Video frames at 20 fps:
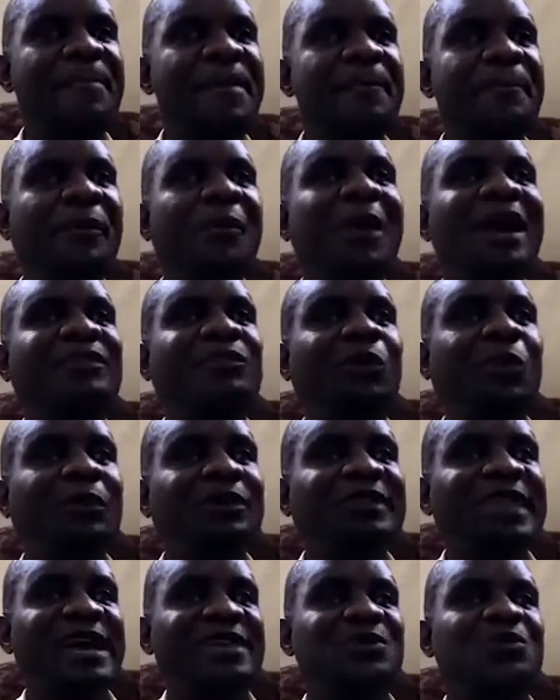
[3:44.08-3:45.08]
There are people who
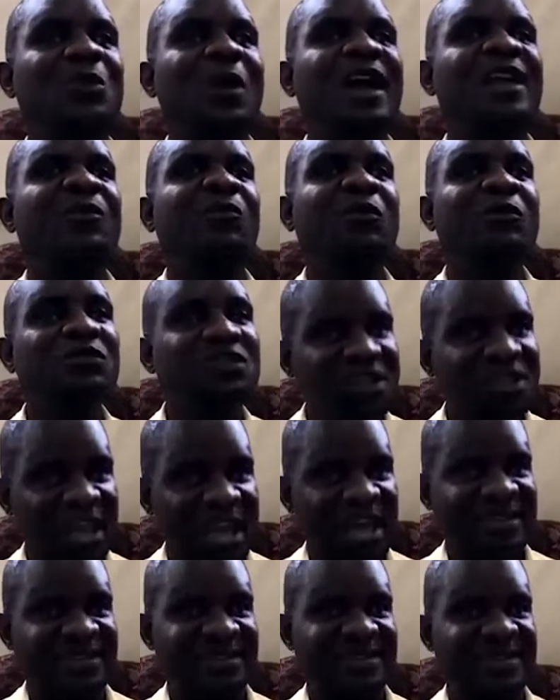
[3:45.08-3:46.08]
are doctors who are in
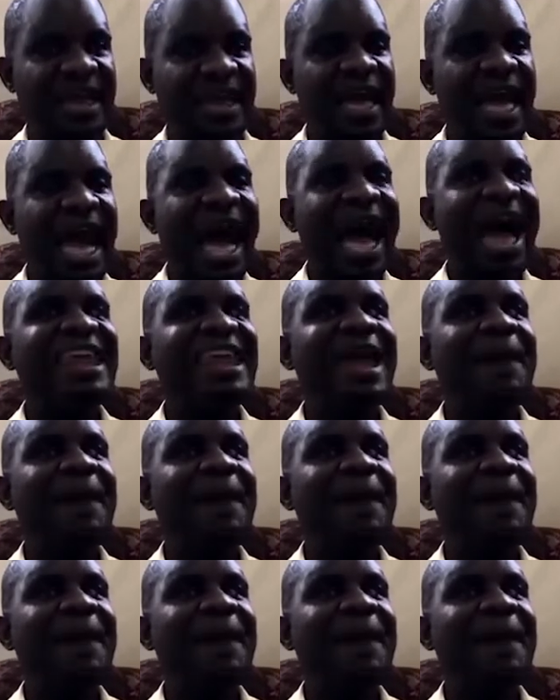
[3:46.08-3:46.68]
wheelchairs.